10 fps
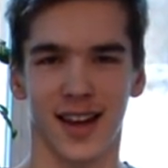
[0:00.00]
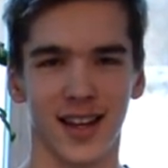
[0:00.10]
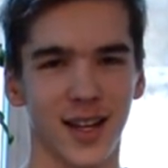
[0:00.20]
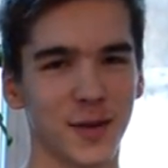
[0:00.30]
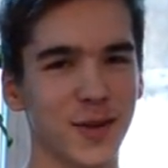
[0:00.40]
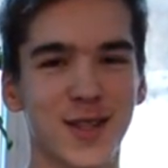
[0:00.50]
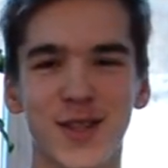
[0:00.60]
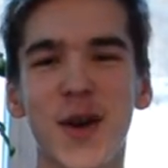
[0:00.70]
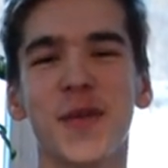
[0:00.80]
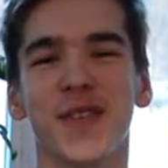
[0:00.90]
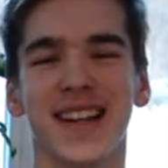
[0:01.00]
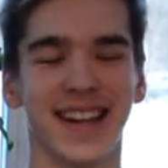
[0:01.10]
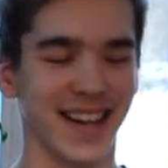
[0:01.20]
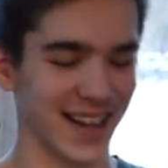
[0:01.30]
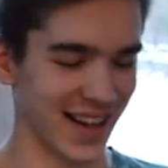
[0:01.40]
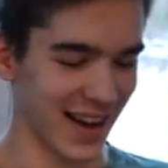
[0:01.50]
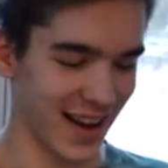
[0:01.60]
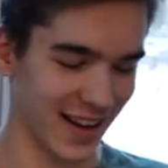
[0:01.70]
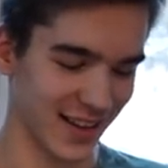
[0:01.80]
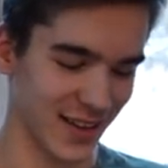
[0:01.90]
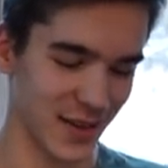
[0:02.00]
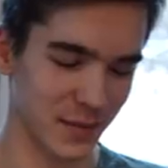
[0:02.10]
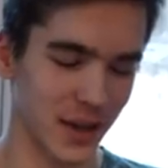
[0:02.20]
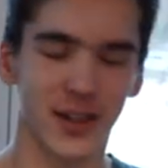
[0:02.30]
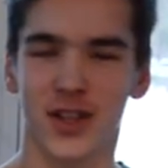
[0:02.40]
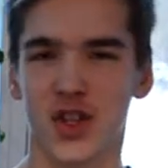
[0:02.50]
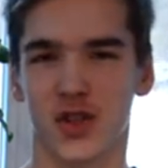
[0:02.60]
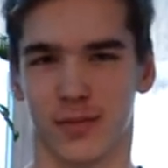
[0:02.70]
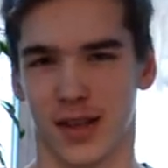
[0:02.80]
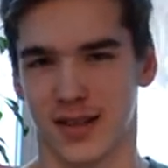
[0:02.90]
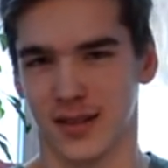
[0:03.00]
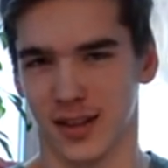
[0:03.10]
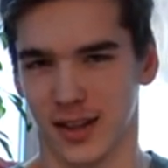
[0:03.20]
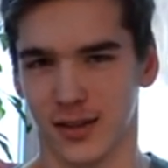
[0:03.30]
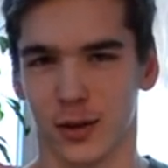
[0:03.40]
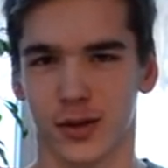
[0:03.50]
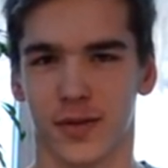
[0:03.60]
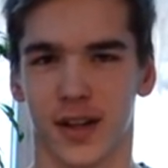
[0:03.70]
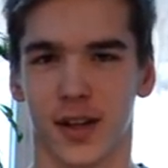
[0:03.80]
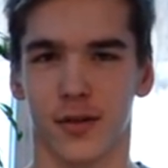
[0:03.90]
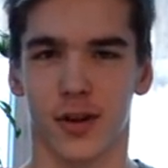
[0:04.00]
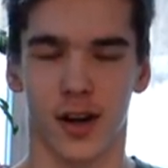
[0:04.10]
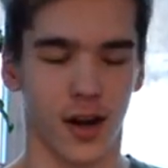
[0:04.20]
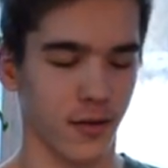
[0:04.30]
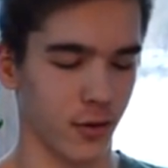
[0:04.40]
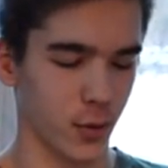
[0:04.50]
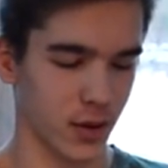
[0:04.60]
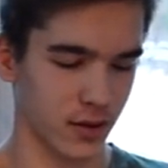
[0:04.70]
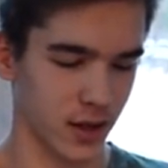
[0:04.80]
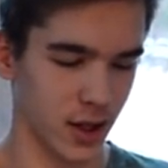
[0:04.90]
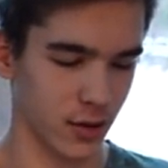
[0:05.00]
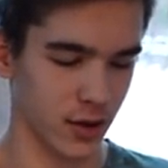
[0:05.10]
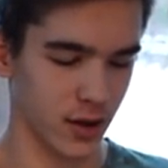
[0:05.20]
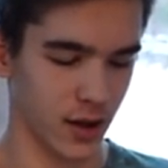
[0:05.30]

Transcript: It was so funny. And Mārtiņš basically notified everyone here.